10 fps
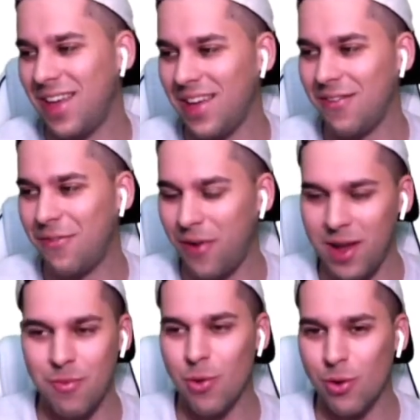
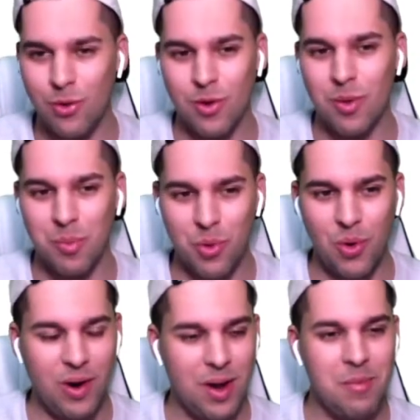framework or
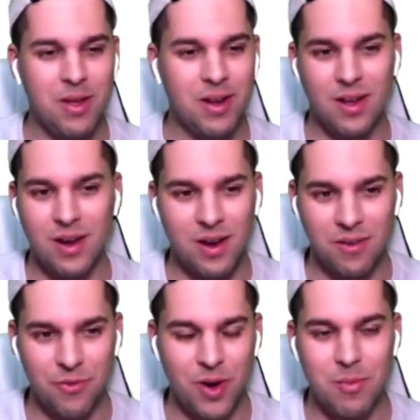programming like kind of
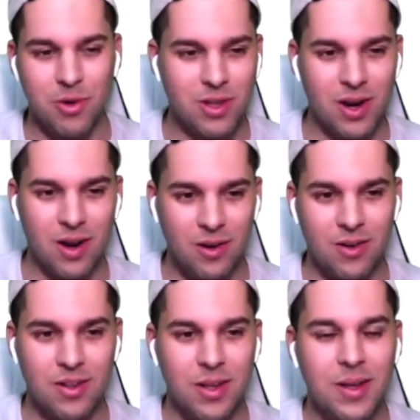framework that I learned.
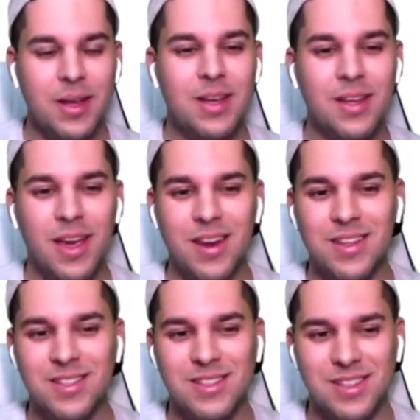And
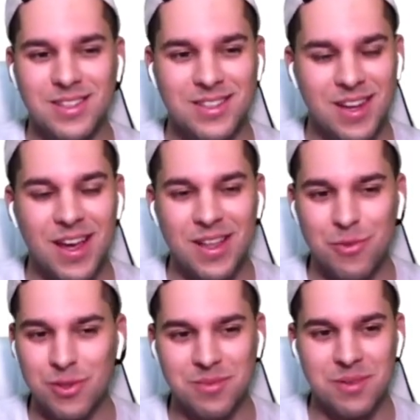it
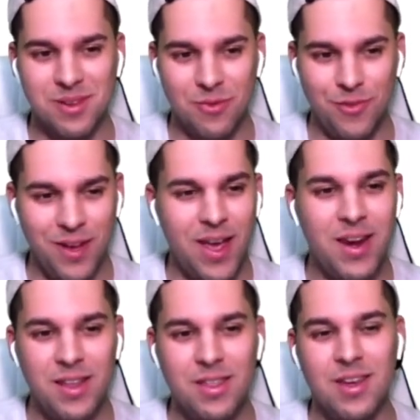was very
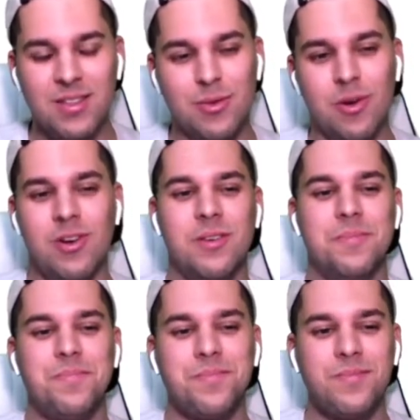intense to learn,
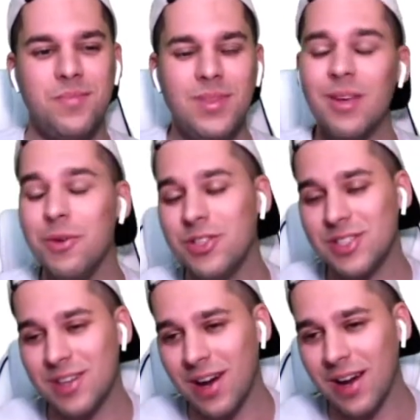which is
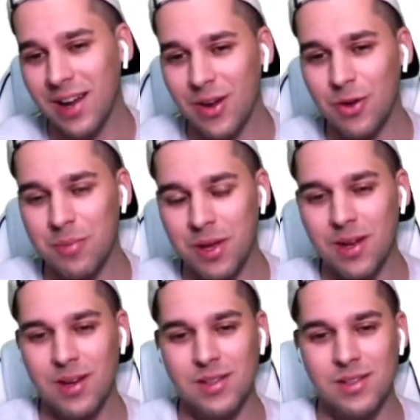kind of good
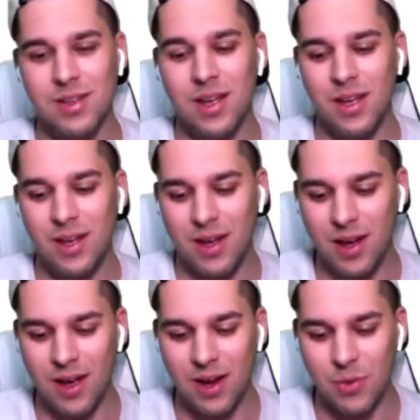because
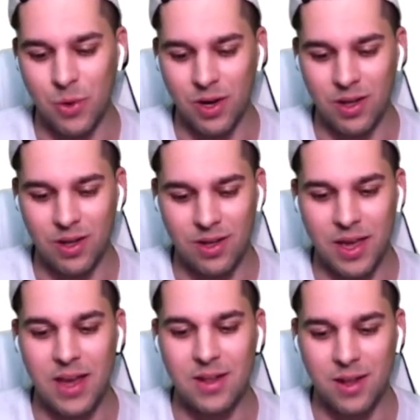I really
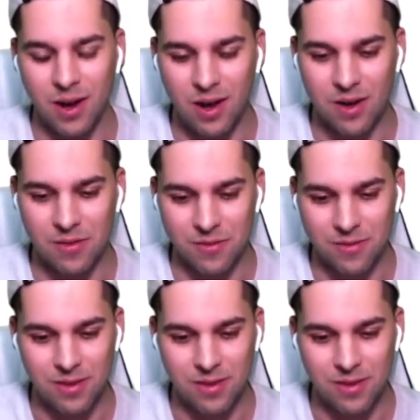gained a lot of